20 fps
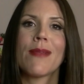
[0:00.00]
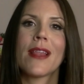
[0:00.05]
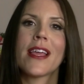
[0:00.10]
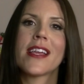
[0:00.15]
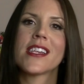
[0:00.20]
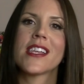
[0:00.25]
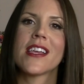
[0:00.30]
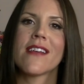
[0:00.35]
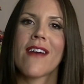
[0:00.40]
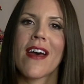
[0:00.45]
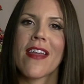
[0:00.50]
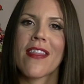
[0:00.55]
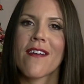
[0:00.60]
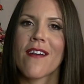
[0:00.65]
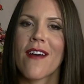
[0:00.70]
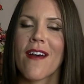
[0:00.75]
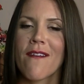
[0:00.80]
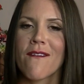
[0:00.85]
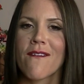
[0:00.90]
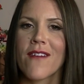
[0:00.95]
plenty of
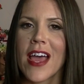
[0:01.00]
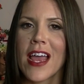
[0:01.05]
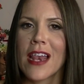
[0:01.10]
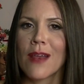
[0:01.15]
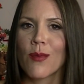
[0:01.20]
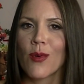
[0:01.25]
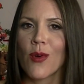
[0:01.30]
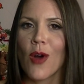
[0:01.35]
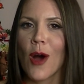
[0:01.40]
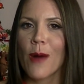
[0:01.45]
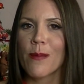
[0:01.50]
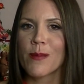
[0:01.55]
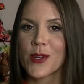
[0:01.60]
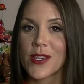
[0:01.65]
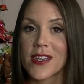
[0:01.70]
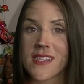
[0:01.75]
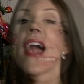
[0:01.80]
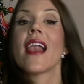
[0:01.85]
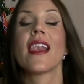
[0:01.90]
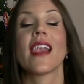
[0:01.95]
other available
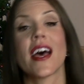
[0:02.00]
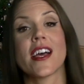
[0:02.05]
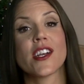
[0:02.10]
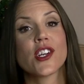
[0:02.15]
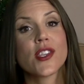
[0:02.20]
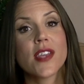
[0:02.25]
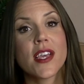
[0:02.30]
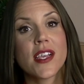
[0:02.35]
options at Lush,